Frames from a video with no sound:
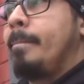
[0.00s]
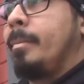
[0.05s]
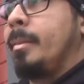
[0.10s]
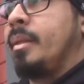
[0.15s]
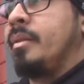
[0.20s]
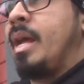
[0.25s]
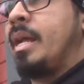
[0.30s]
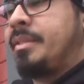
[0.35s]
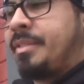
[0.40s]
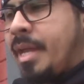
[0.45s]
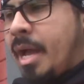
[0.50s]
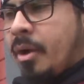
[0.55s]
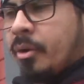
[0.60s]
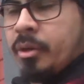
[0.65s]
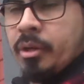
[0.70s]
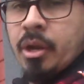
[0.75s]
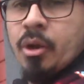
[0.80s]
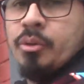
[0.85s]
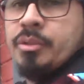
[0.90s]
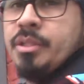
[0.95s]
That's how
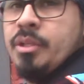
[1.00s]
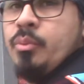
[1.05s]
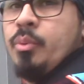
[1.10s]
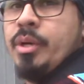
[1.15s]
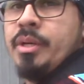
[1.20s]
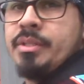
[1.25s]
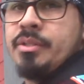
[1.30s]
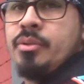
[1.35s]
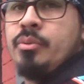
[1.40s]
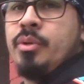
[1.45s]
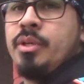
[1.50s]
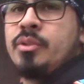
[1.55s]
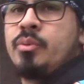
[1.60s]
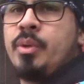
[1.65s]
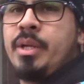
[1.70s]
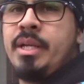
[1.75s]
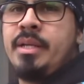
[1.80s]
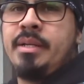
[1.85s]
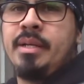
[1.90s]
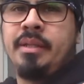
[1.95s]
close he was to us
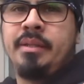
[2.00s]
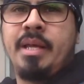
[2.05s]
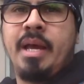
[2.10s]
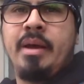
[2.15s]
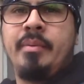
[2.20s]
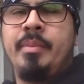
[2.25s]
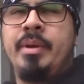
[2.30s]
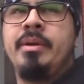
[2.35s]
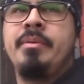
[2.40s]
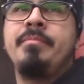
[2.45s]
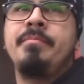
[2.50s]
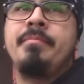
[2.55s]
when he did that, man.